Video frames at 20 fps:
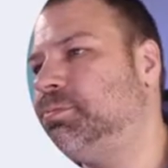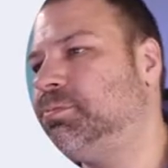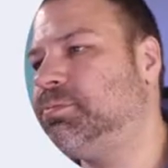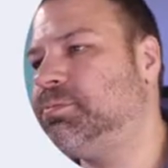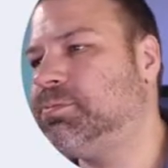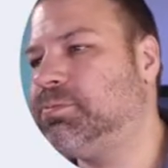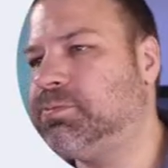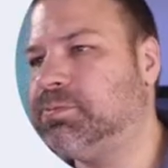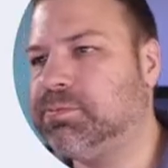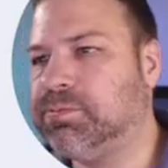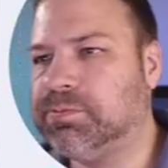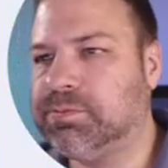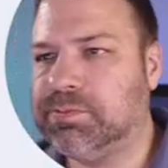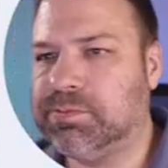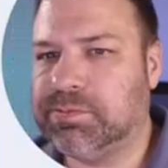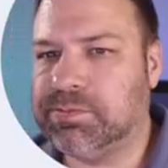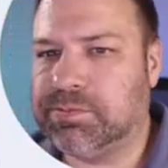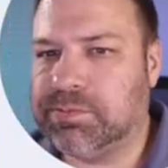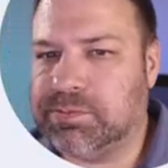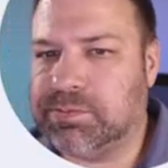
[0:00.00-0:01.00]

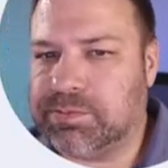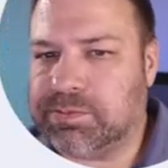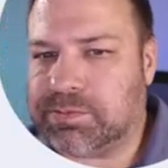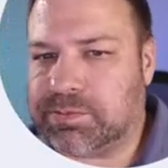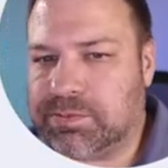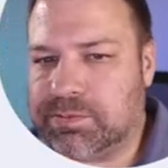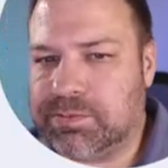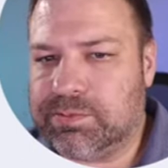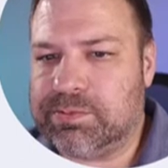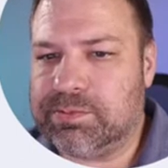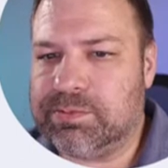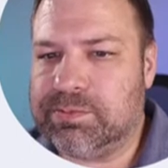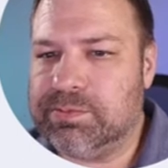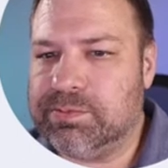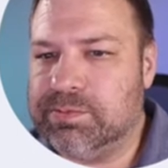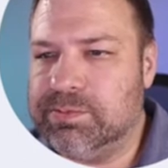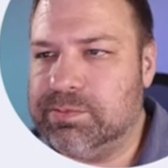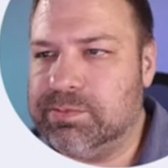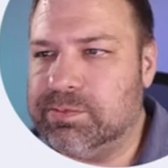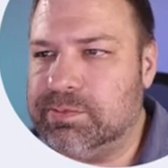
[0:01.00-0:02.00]

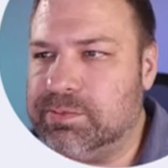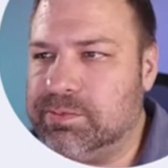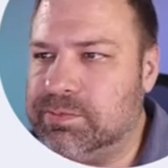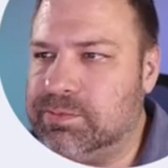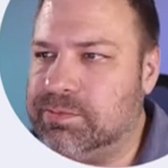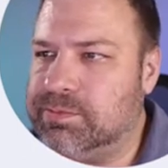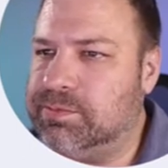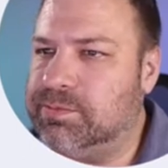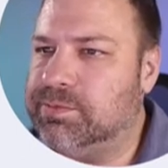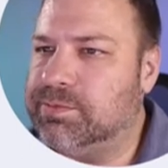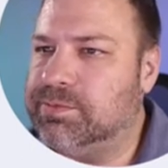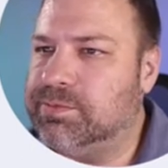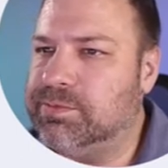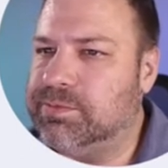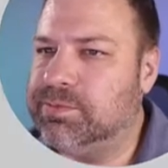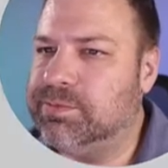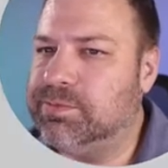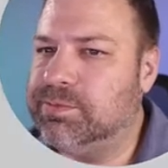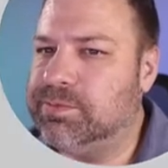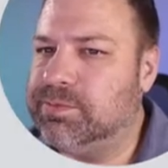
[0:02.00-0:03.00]

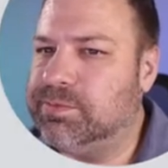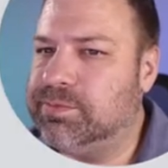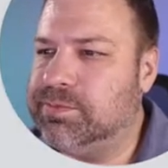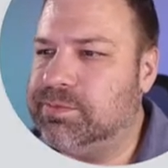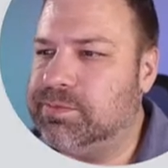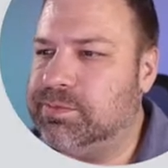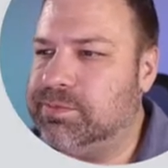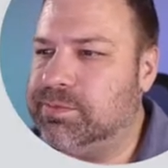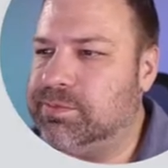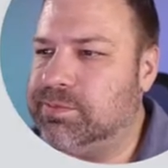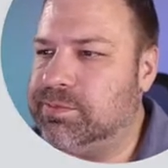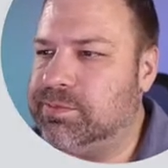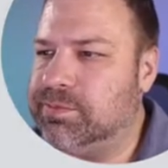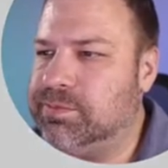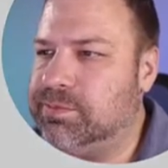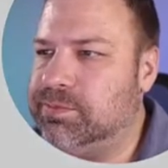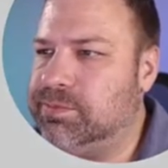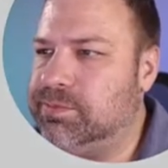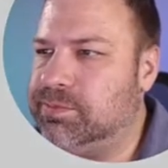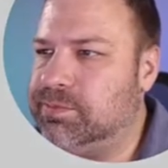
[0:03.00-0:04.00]

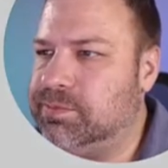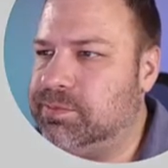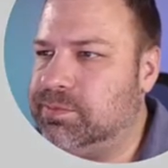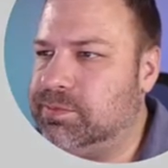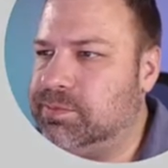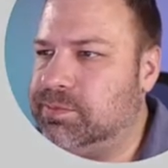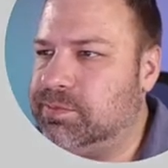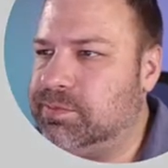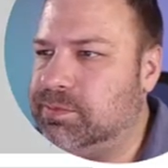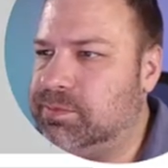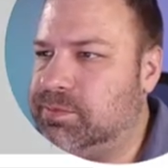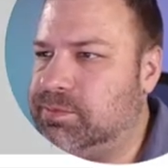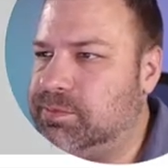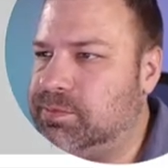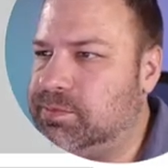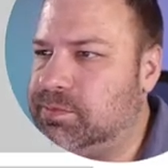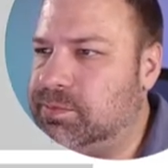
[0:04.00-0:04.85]
Nobody speaks.